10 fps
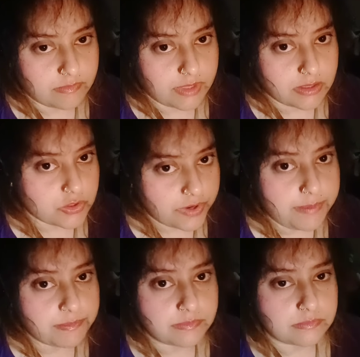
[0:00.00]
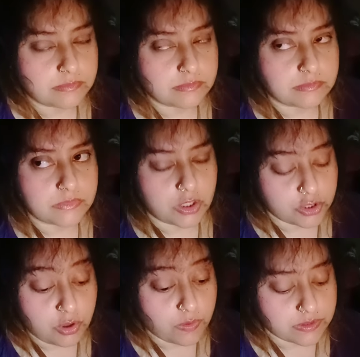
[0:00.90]
stream, a
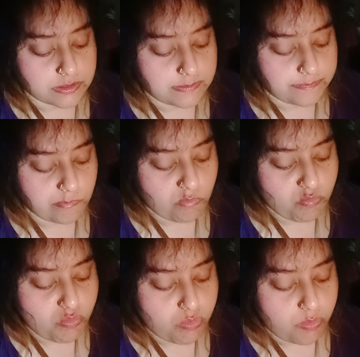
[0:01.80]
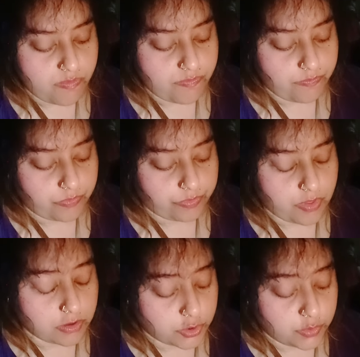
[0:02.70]
source.
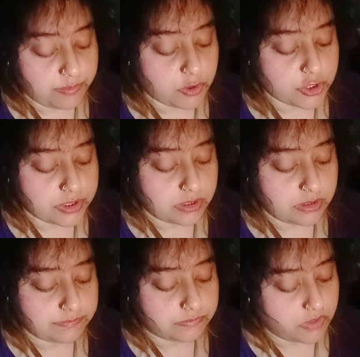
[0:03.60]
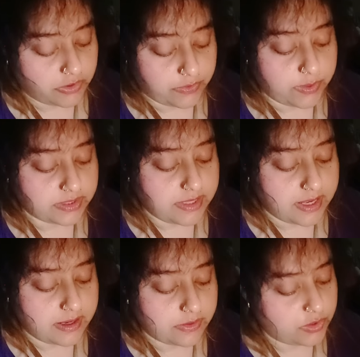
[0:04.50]
Not too emotional, not going
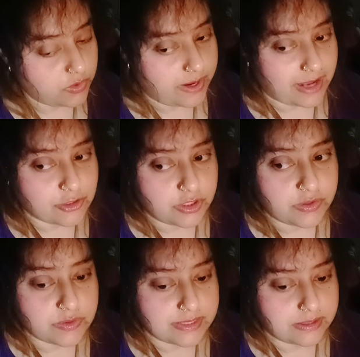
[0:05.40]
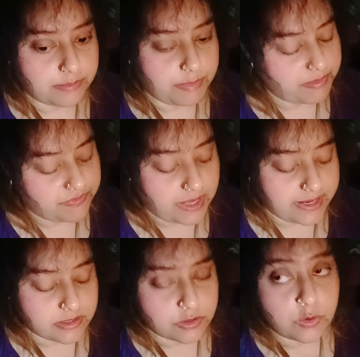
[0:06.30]
there. You are actually using maybe
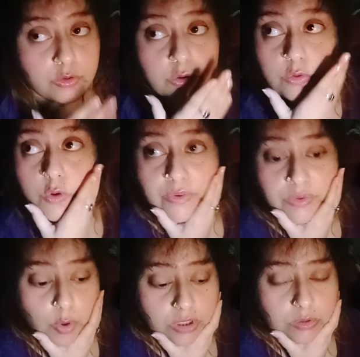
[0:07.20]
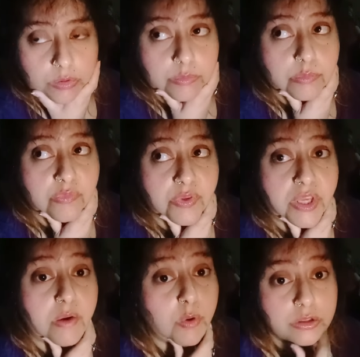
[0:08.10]
flight. So don't go with water,
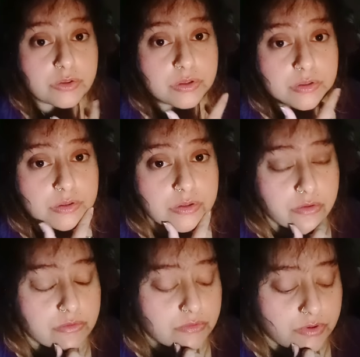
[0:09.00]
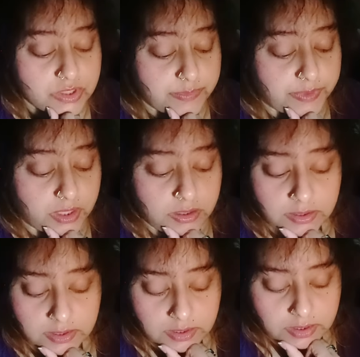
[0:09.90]
via water or something.
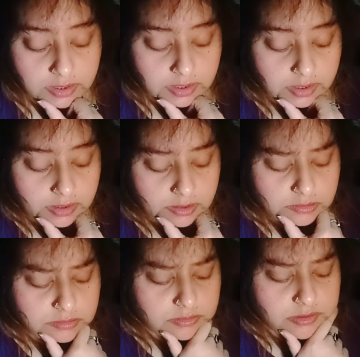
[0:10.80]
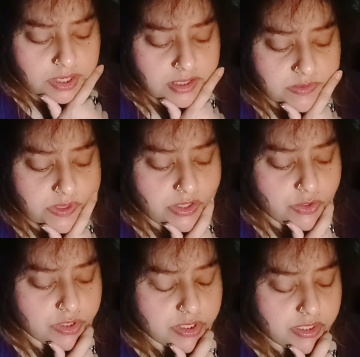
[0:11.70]
Yes, very
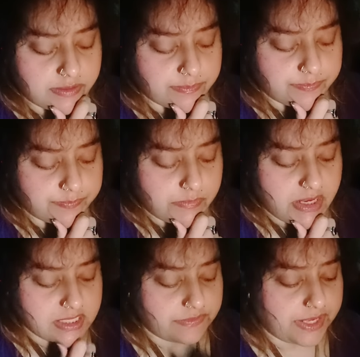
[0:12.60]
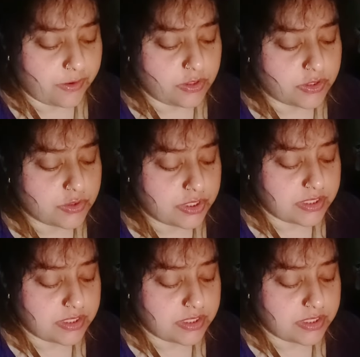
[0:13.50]
interesting. As if like your intuition is